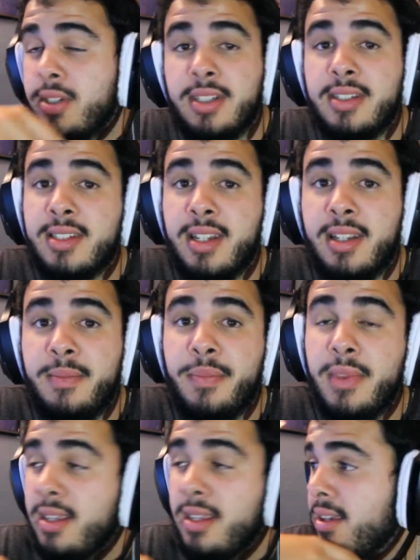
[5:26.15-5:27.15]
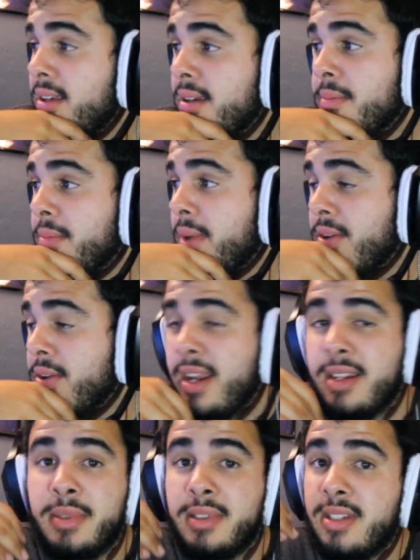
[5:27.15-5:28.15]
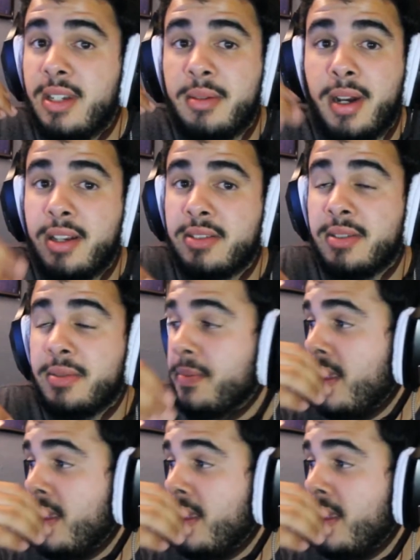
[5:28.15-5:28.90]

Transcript: said, but I know it had been something awesome.